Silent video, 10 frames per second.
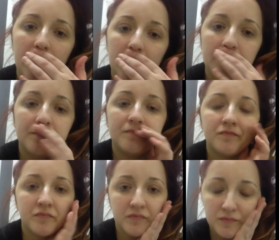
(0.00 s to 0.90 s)
I'm
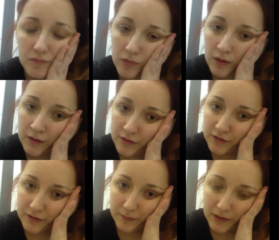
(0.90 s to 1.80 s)

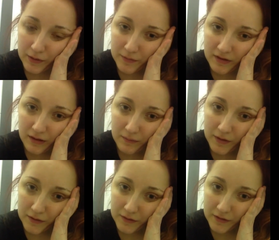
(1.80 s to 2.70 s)
just a bit upset
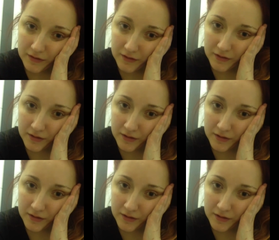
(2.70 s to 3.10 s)
because